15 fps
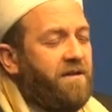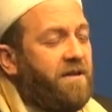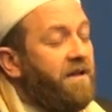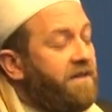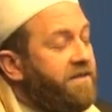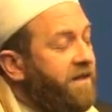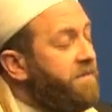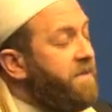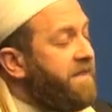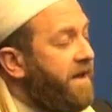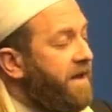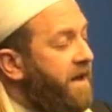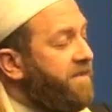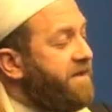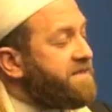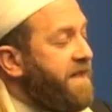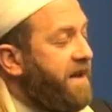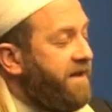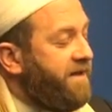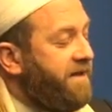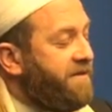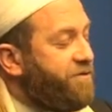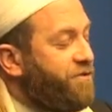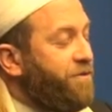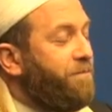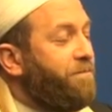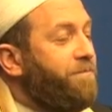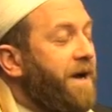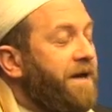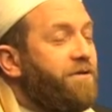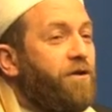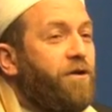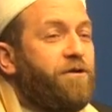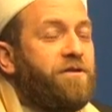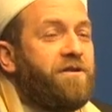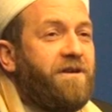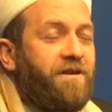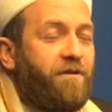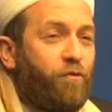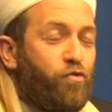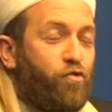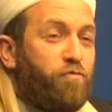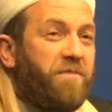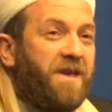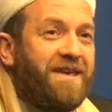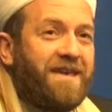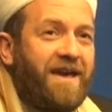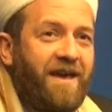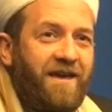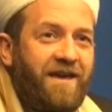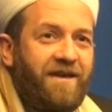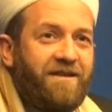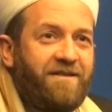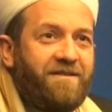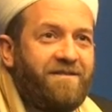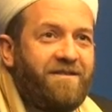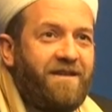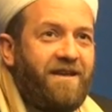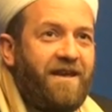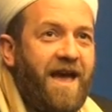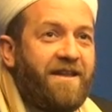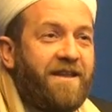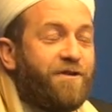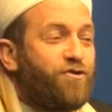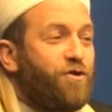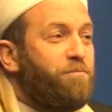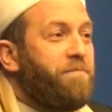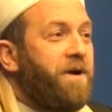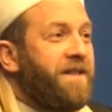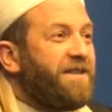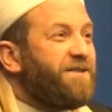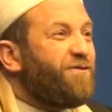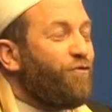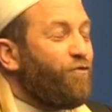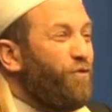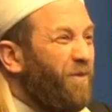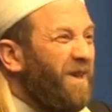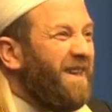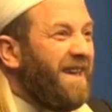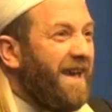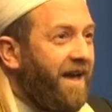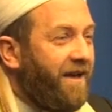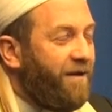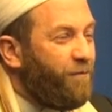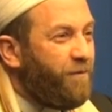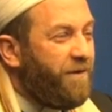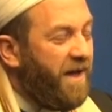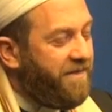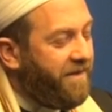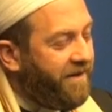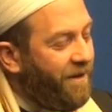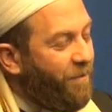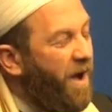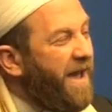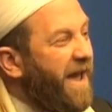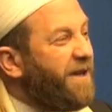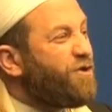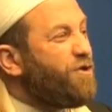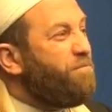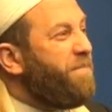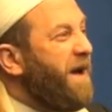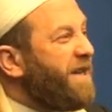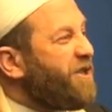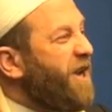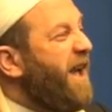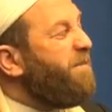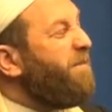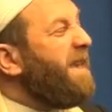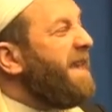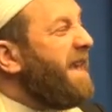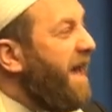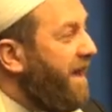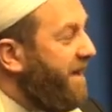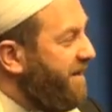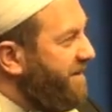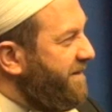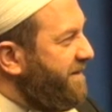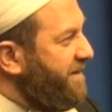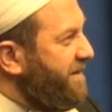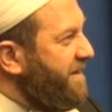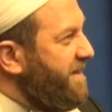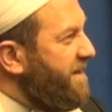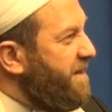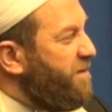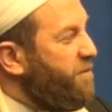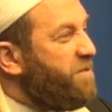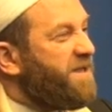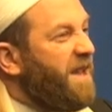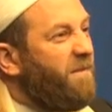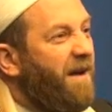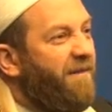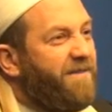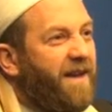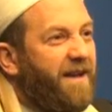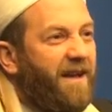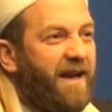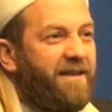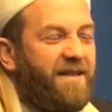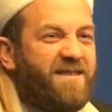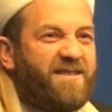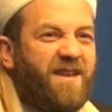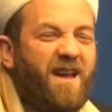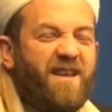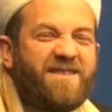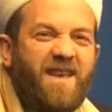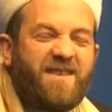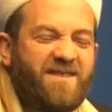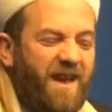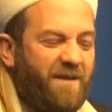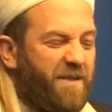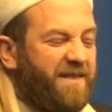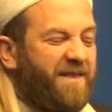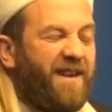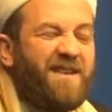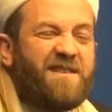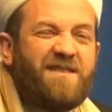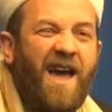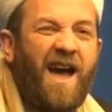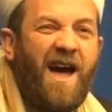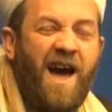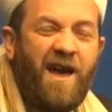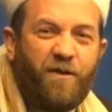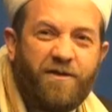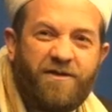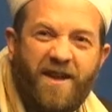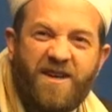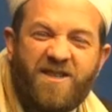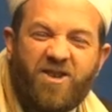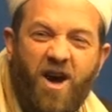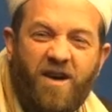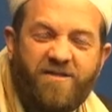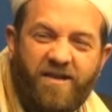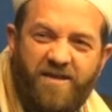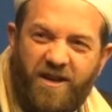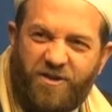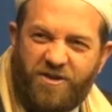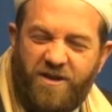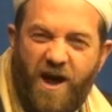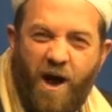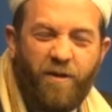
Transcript: Tirmidhi and others narrated, Jubbatun Rumiya. He had a Jubba that's Rumiya. Another riwaya, Jubba Shamiya. Well, some of the hadith scholars, they say, but there is ta'arud, there is contradiction.